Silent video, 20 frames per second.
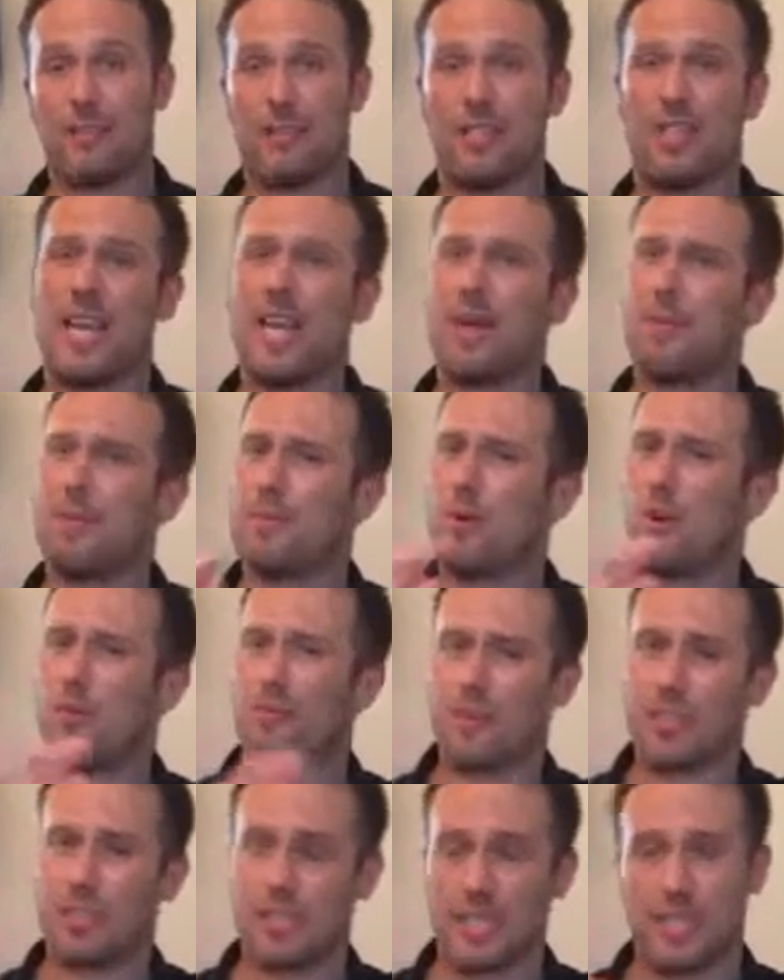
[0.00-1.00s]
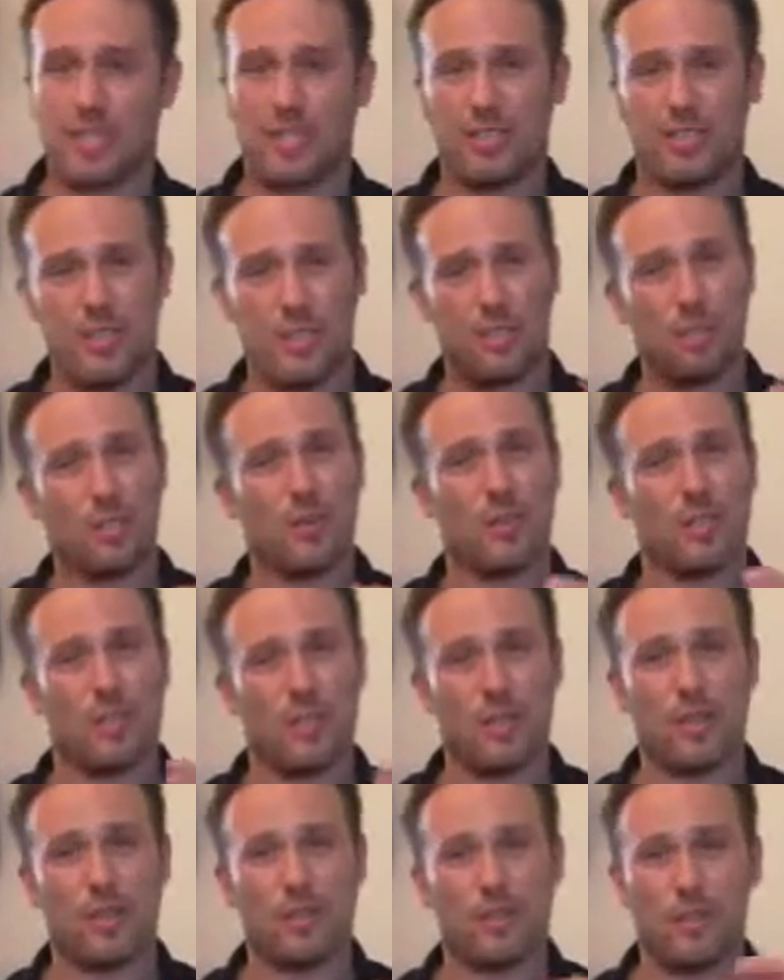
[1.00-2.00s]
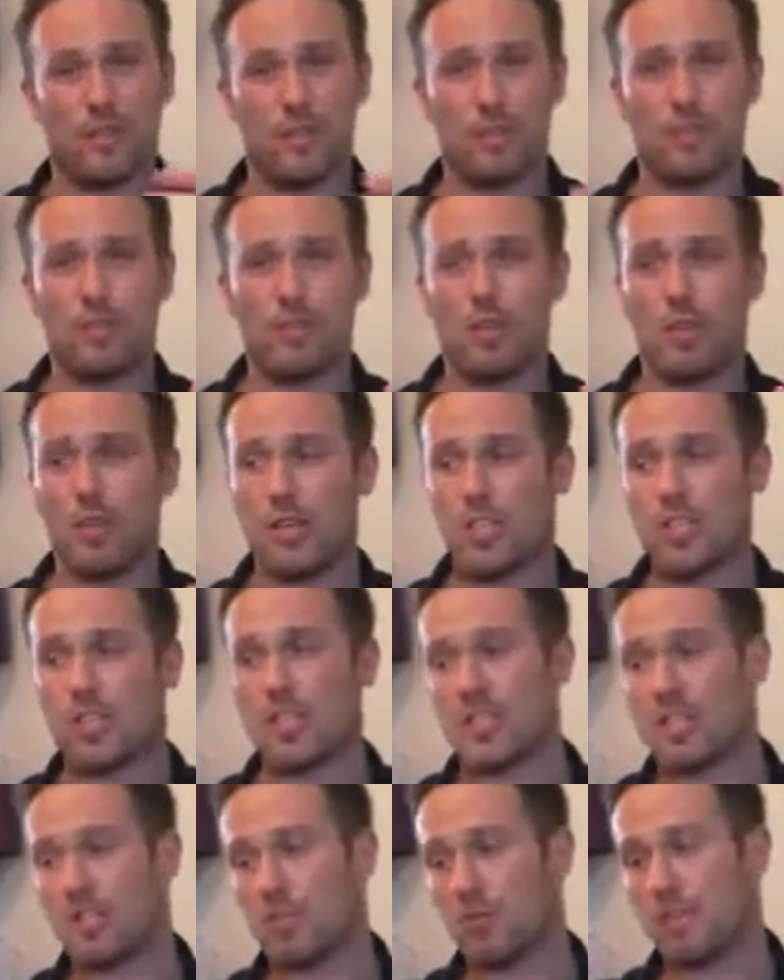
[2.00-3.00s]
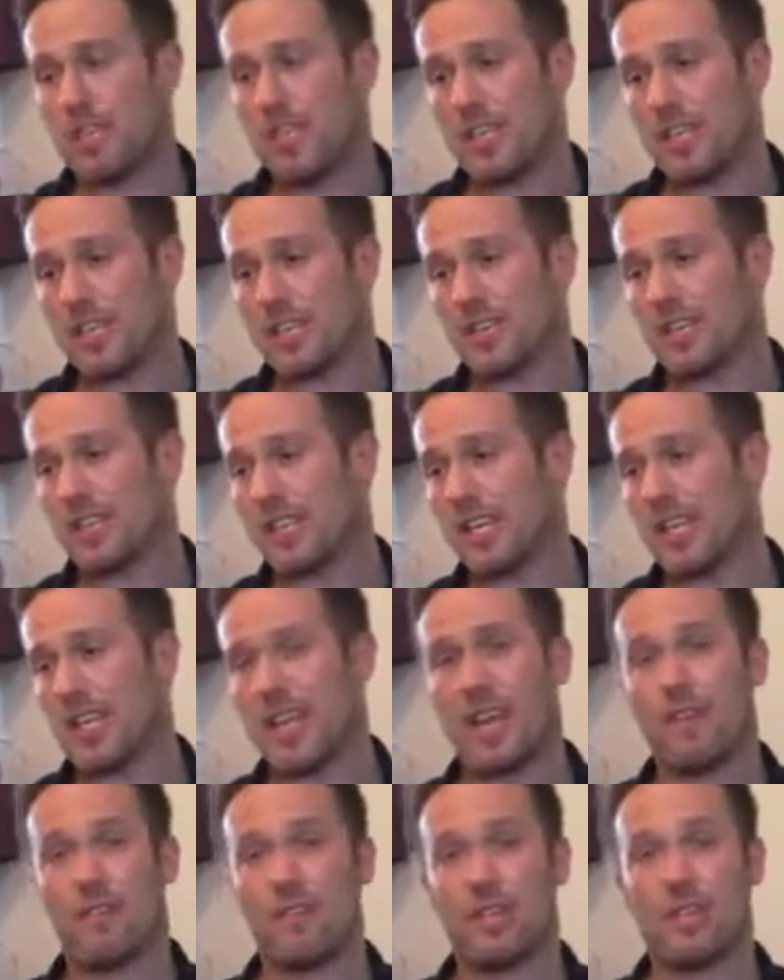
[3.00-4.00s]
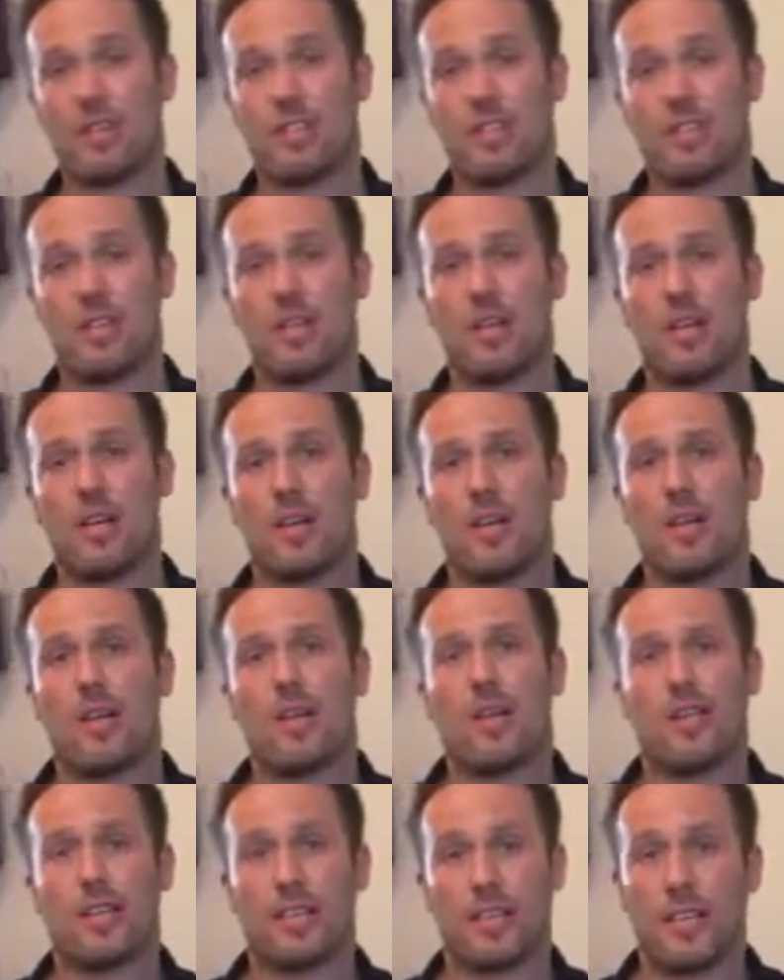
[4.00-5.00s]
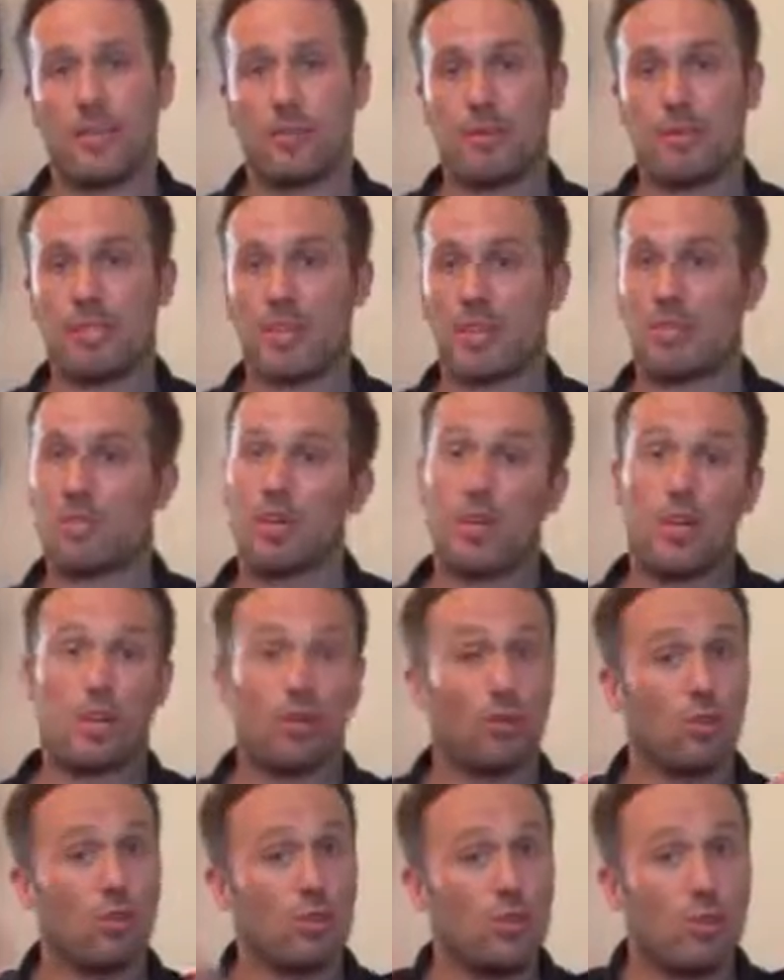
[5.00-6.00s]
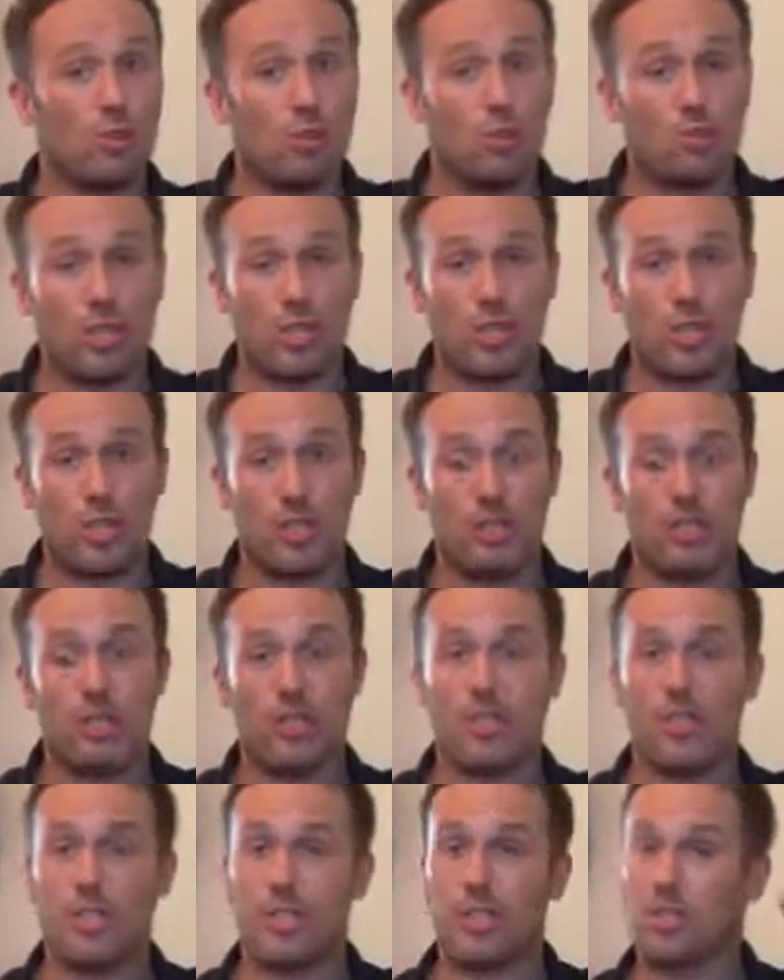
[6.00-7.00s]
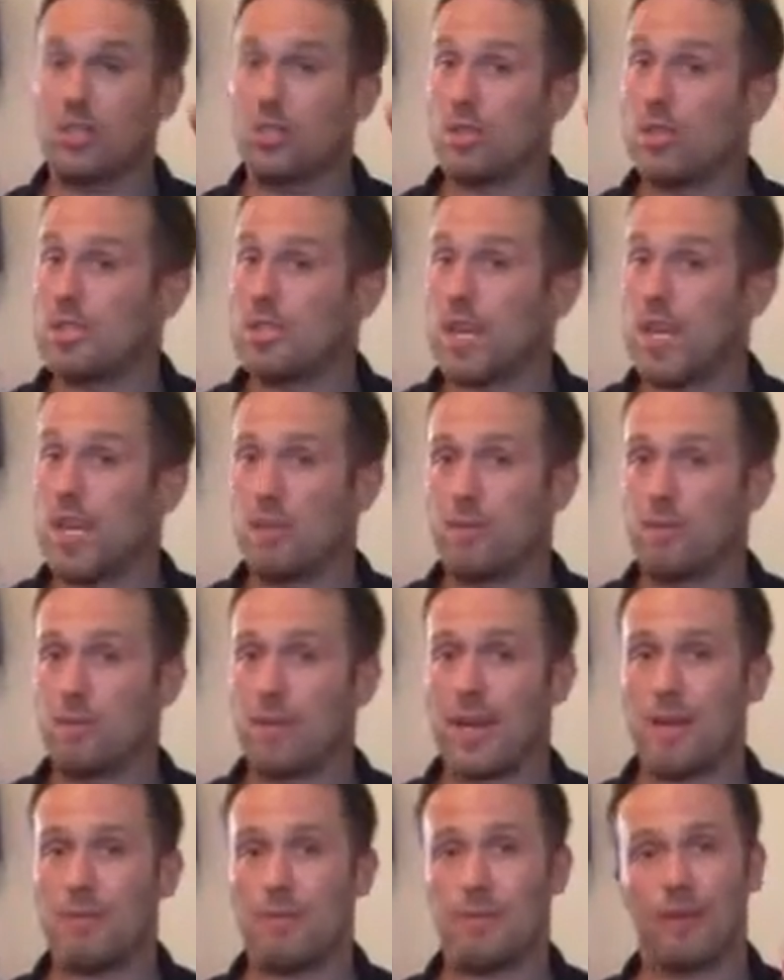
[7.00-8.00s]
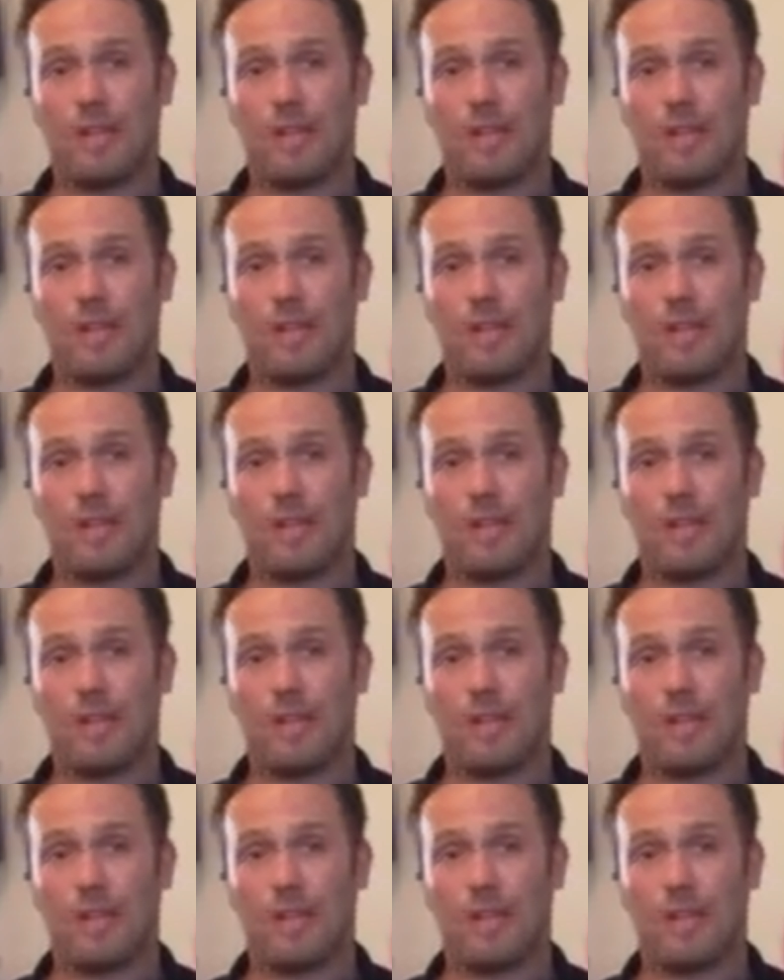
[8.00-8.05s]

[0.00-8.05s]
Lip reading: I mean, they'll be more for the second year, but if you're noticing that you're weak in certain areas and you can help yourself, good nutrition is going to help you.